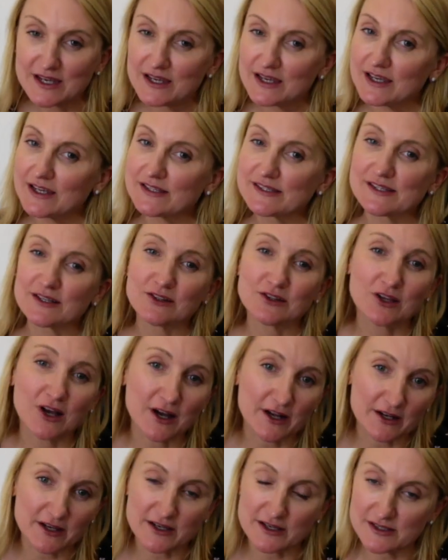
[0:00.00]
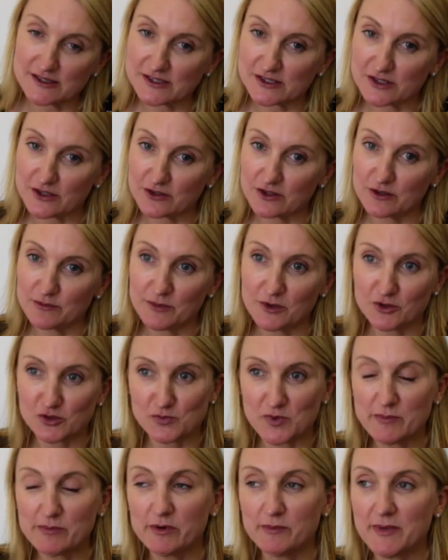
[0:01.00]
It's a lot easier than most
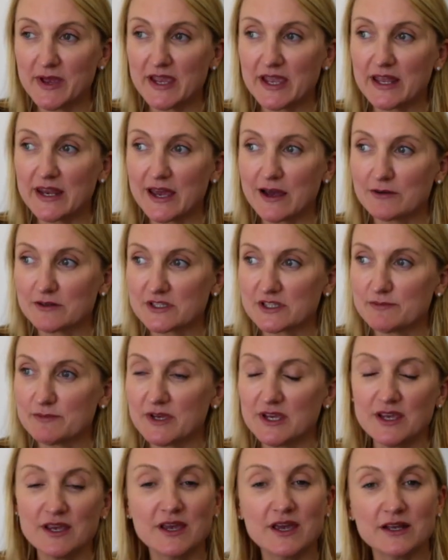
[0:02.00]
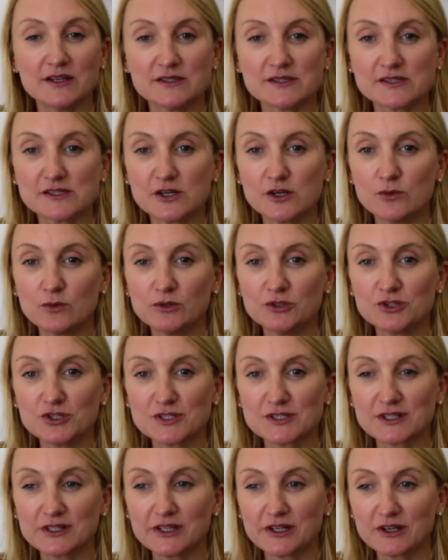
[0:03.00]
people make it out to be, and so we'll just
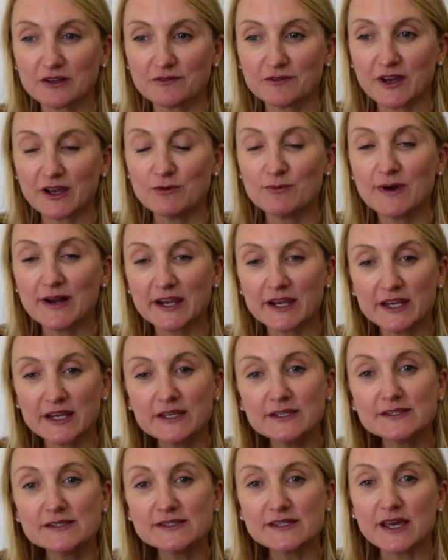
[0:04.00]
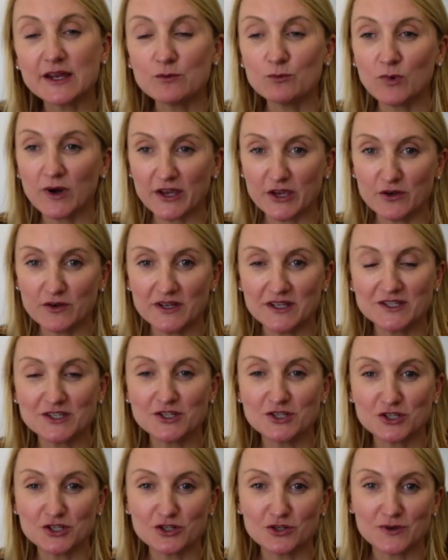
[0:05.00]
clarify what it is and what you need to
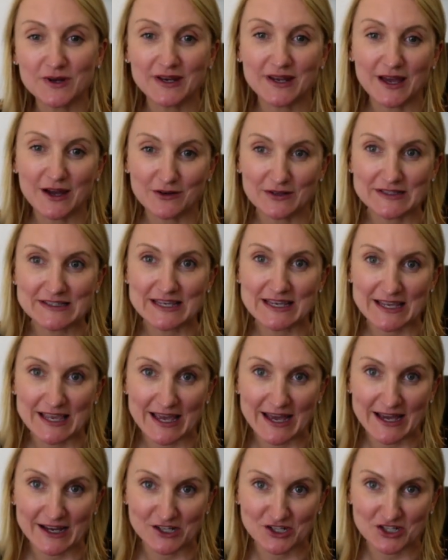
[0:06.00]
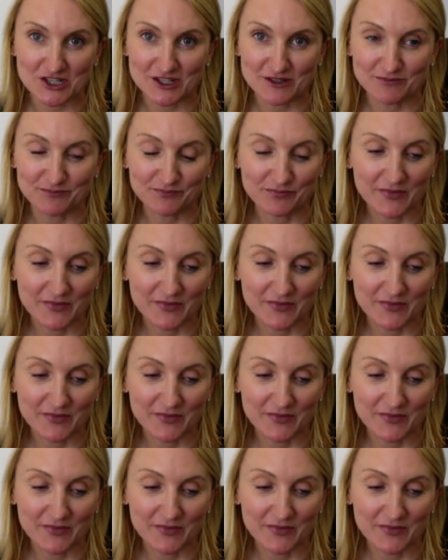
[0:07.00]
do and how to take action.